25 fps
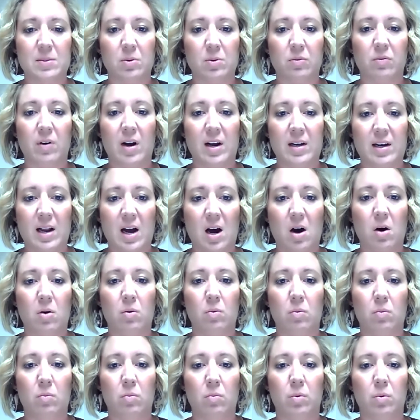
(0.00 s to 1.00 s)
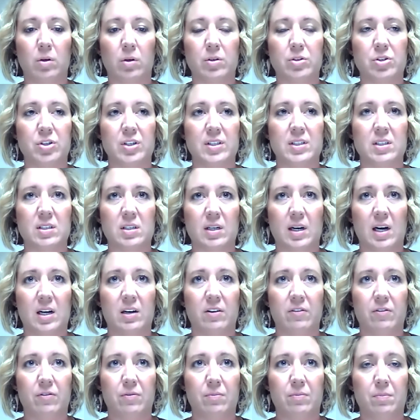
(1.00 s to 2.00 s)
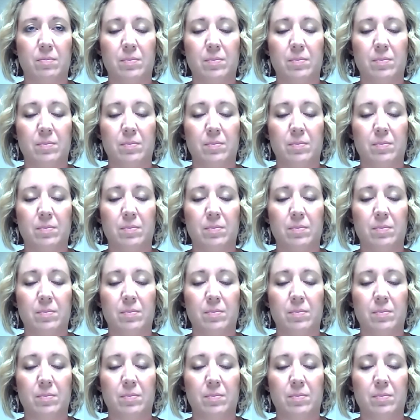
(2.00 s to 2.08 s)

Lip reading: But right now we're just kind of